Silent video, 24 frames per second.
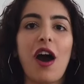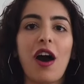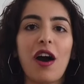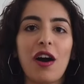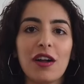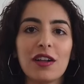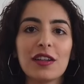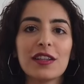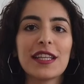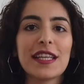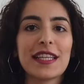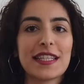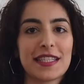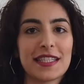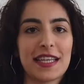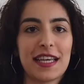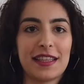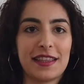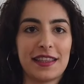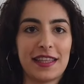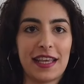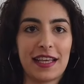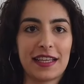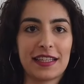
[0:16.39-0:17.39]
all the
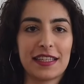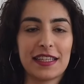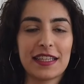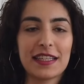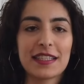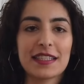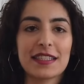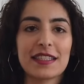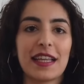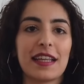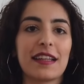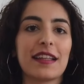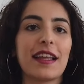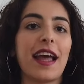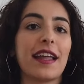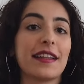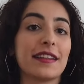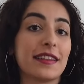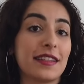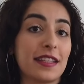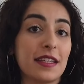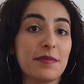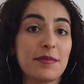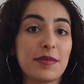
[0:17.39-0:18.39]
inside techniques
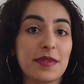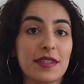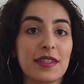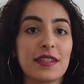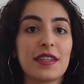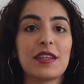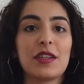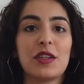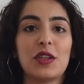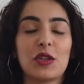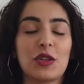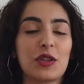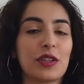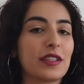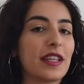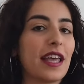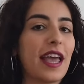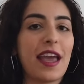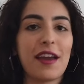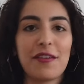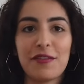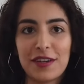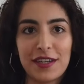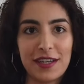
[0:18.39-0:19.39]
and tips you could
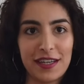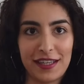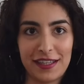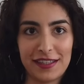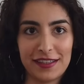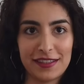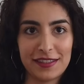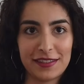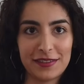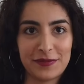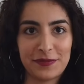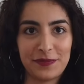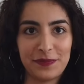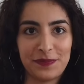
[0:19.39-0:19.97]
ever need.